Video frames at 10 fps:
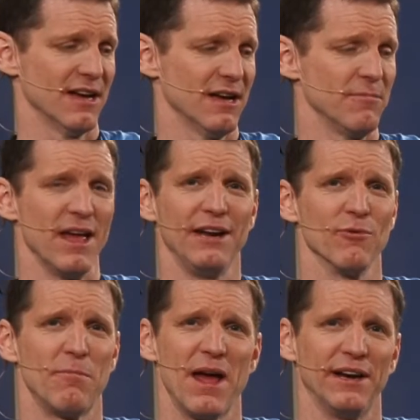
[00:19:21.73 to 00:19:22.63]
um, any
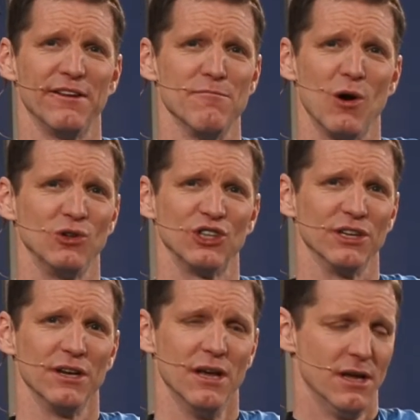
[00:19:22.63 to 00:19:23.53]
repetitive
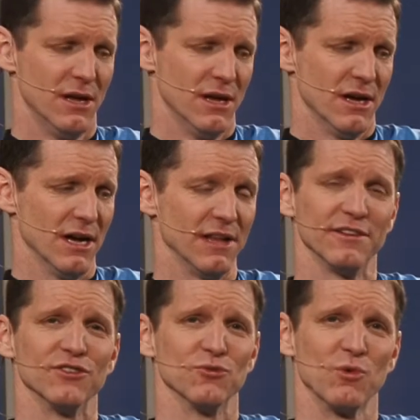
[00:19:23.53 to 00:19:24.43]
motion uh,
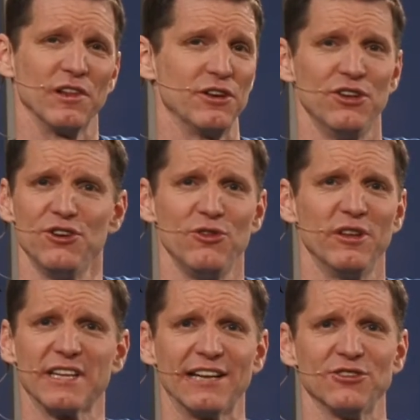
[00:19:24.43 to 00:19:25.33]
this is really good. You can do
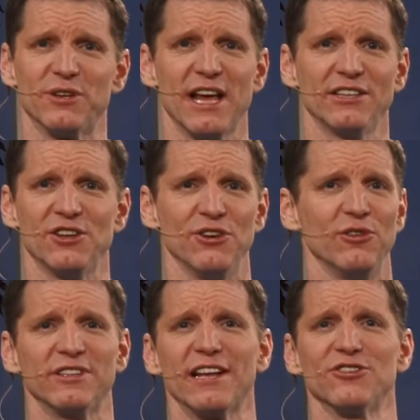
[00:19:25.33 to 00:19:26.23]
this at your desk. You
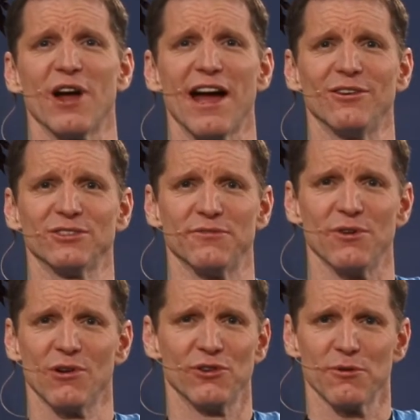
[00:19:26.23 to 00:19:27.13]
do this at your house
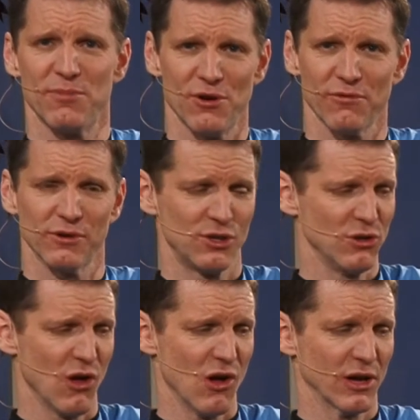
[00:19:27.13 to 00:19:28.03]
if you're on your computer for
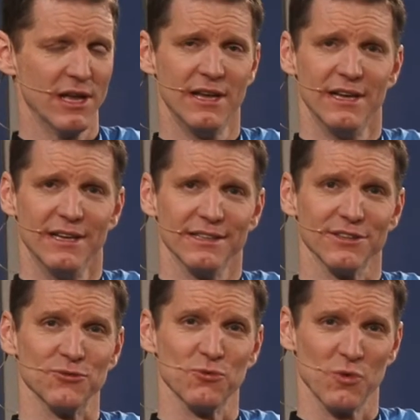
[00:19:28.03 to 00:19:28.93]
too long.
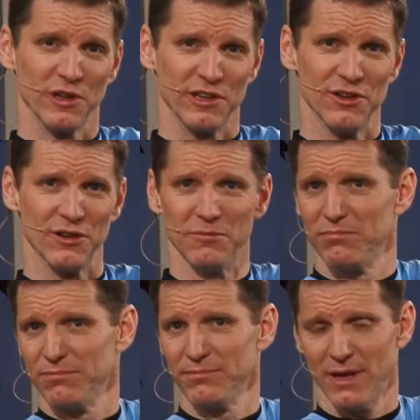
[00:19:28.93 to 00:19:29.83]
This is really good.
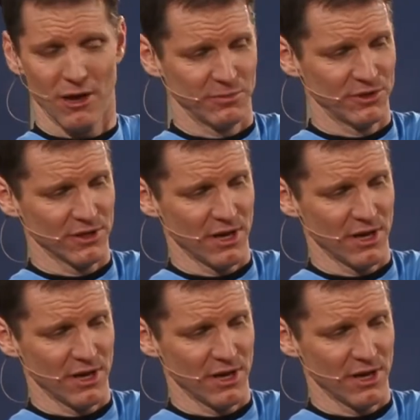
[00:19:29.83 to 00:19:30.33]
It helps